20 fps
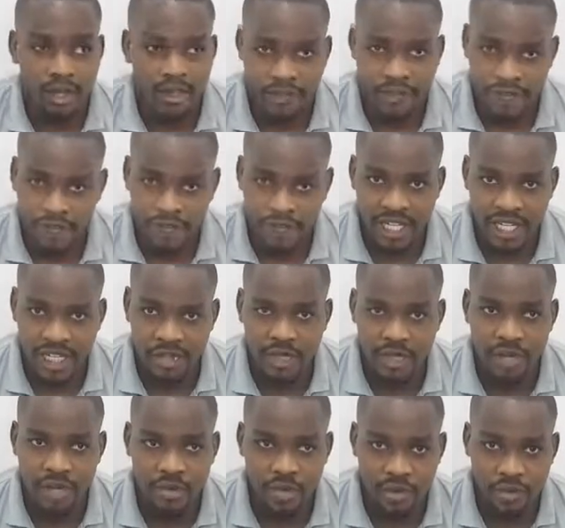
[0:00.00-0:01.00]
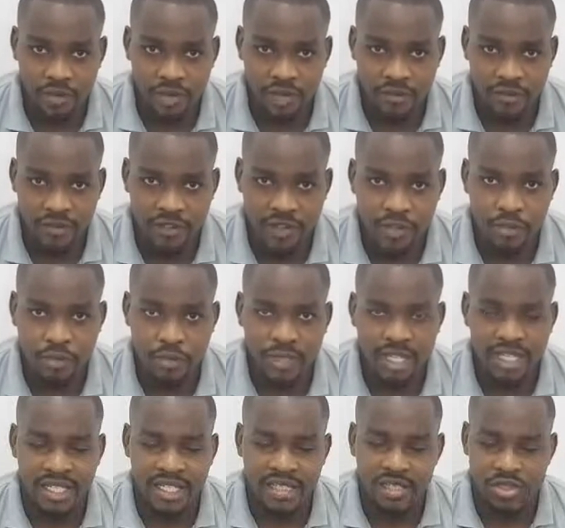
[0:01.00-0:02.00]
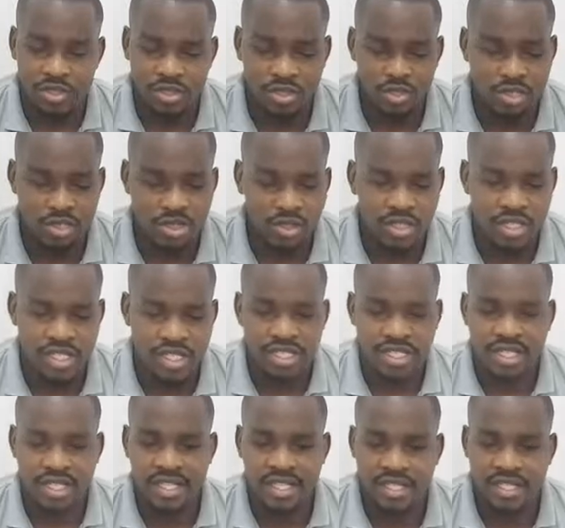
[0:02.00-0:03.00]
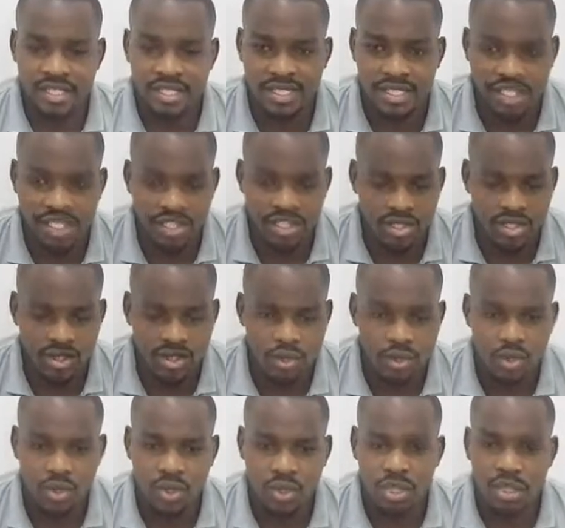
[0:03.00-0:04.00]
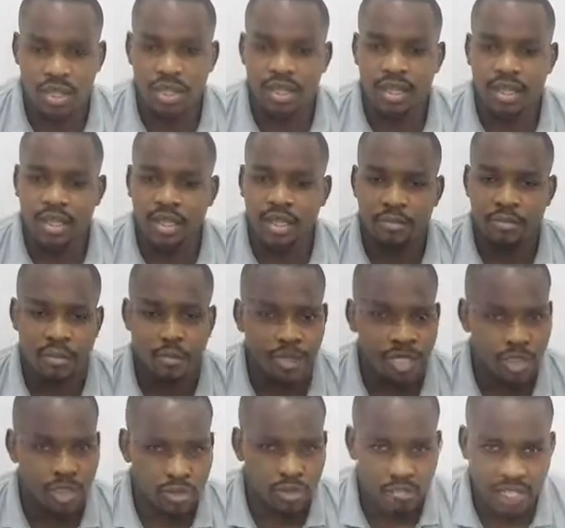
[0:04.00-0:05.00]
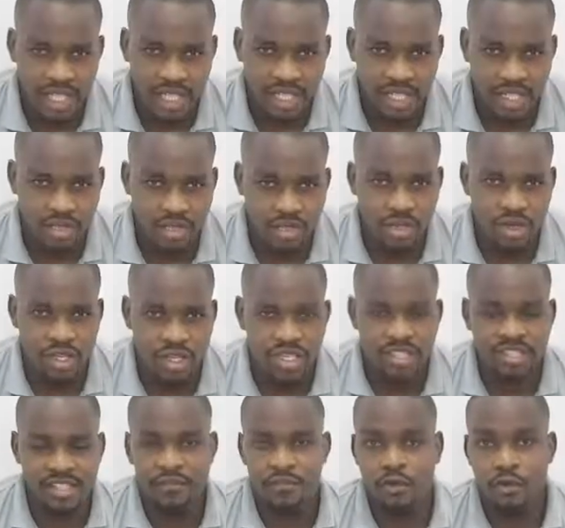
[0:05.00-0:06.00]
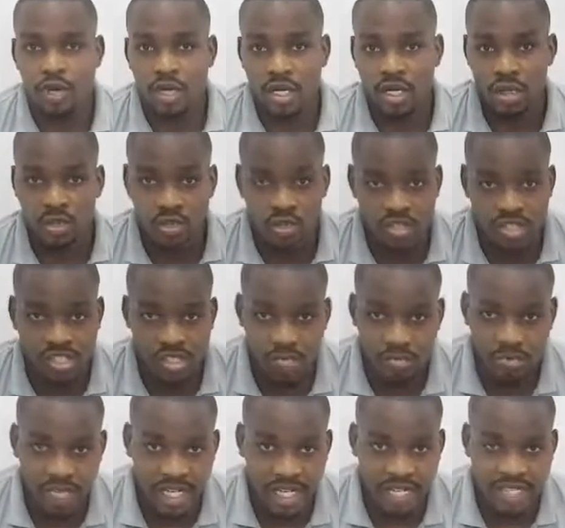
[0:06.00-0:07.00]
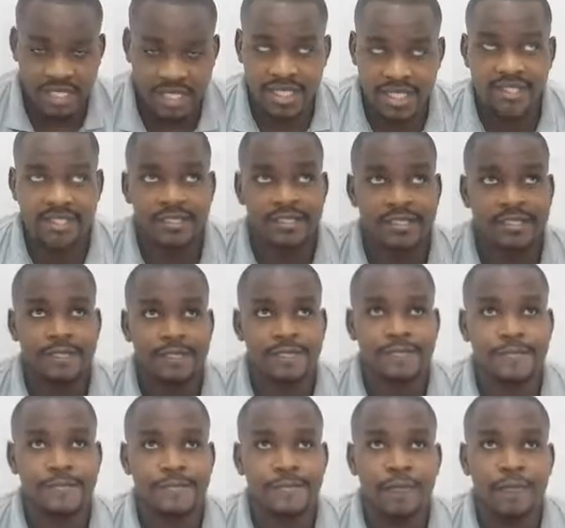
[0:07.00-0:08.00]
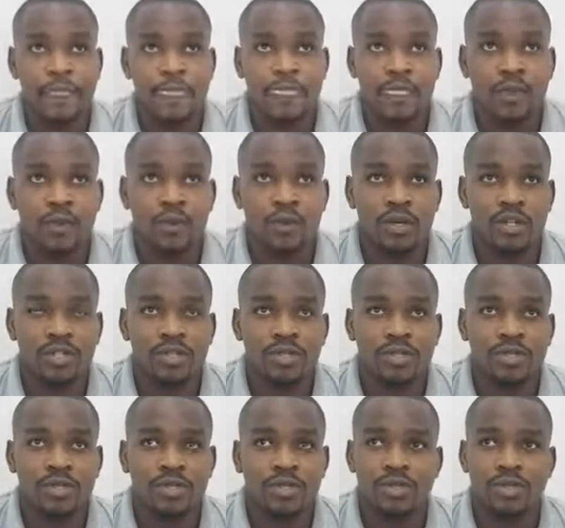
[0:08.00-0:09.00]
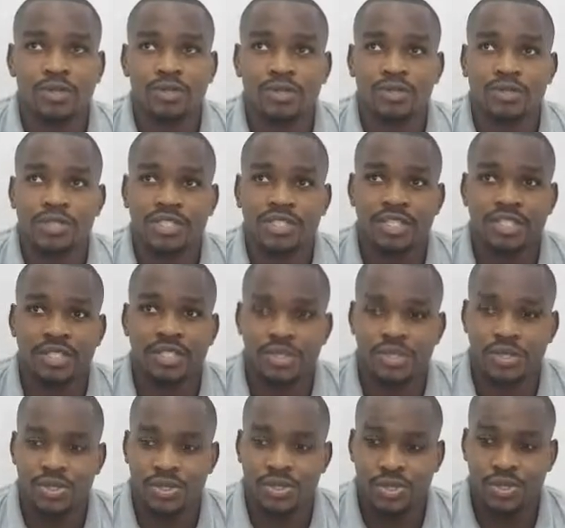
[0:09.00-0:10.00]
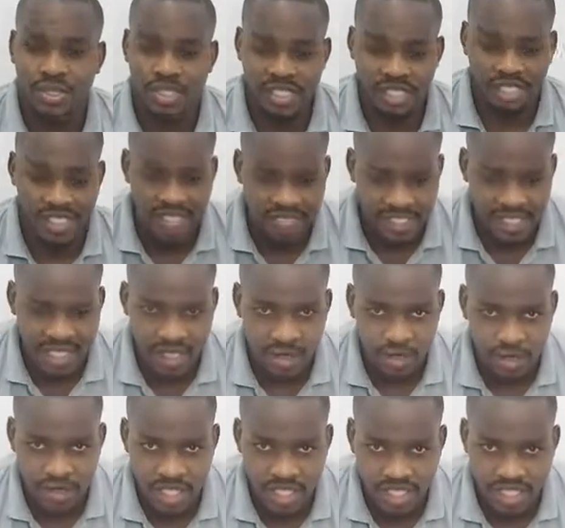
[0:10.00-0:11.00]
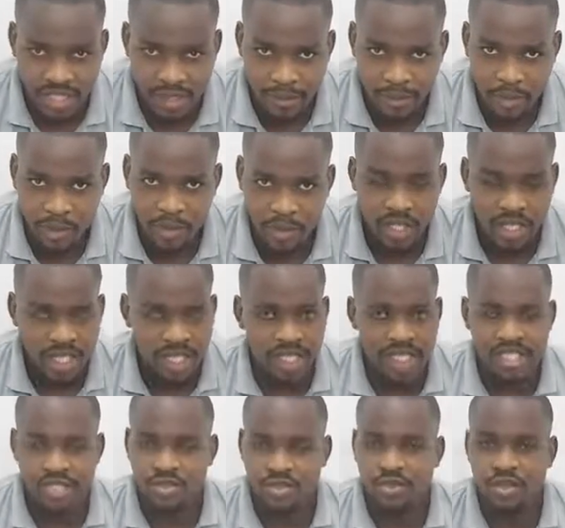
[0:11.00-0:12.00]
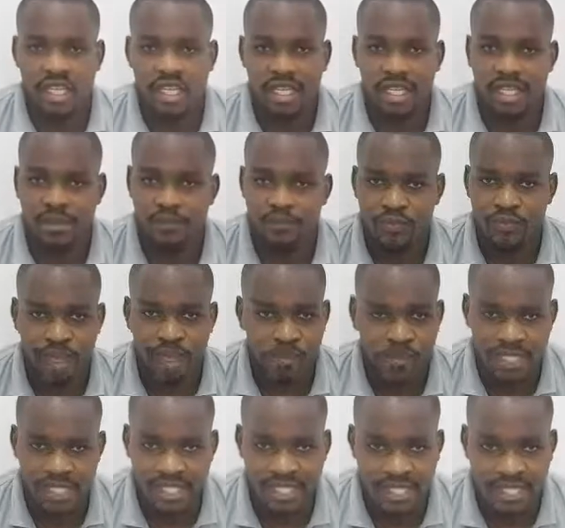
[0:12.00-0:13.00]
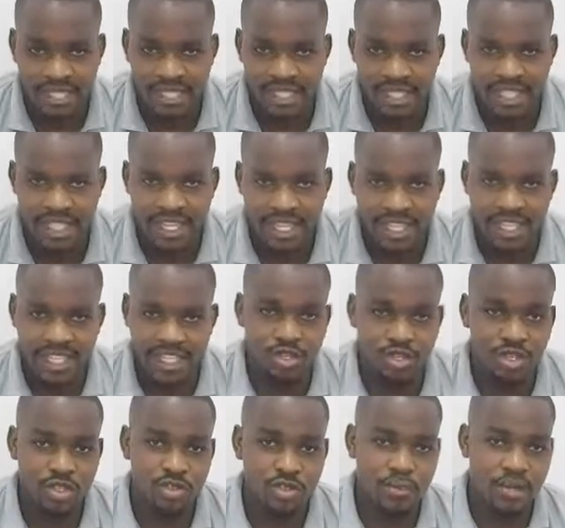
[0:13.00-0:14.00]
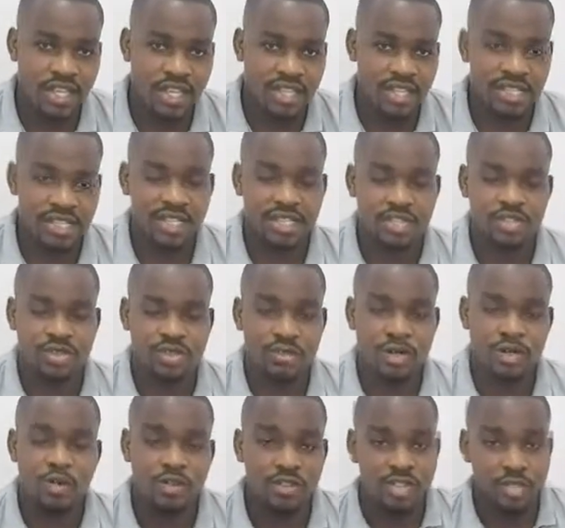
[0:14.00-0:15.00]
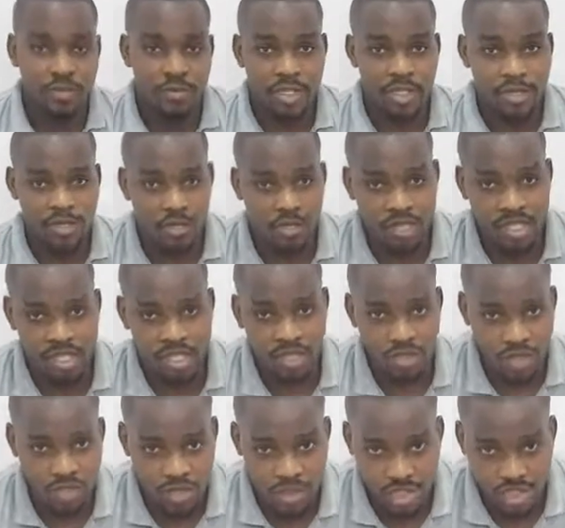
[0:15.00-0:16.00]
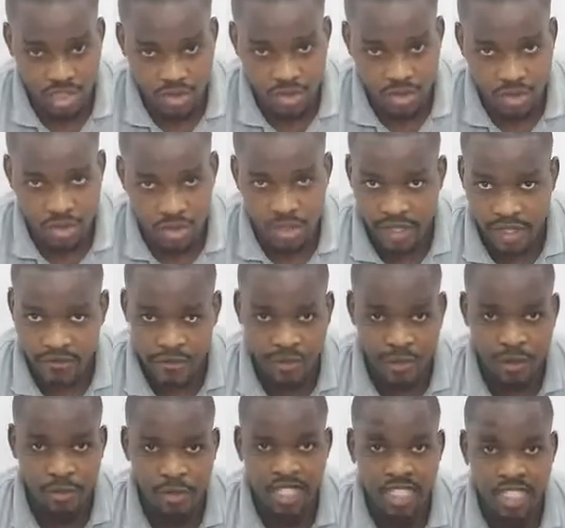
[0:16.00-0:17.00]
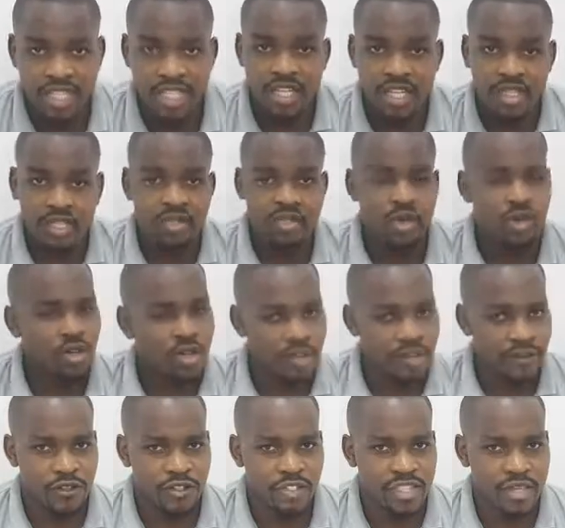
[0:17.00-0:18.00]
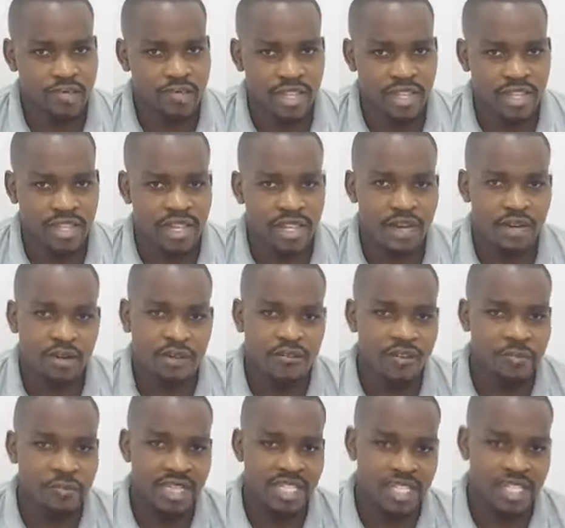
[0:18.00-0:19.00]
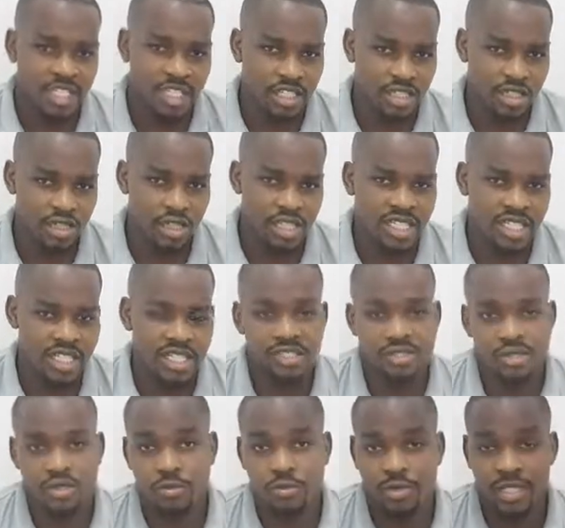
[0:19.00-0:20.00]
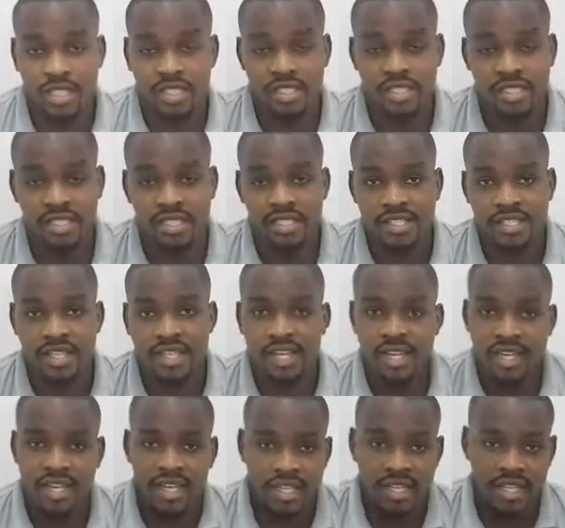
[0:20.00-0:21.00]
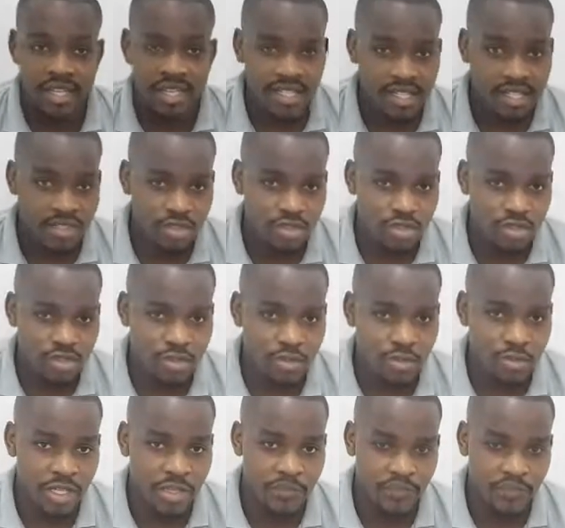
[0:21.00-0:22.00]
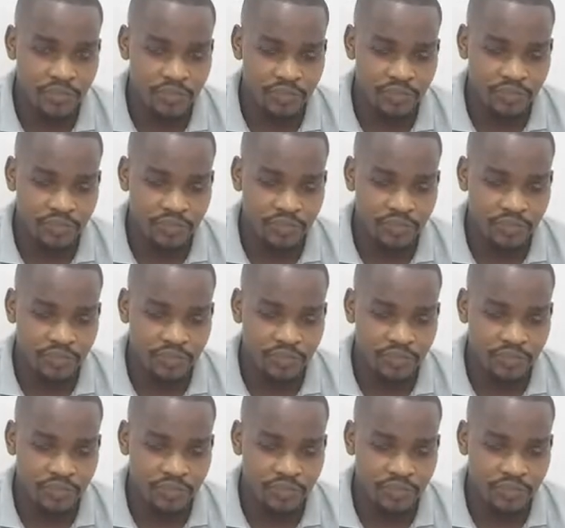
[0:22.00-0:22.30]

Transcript: the feeling around the environment not noisy, it's just cool, people are not making noise, everyone looks smart, or when you get to sit down on the table, it's really pleasant, it's going to make that customer or that person who has encroached your environment to order for something, however much little it is or big it is going to be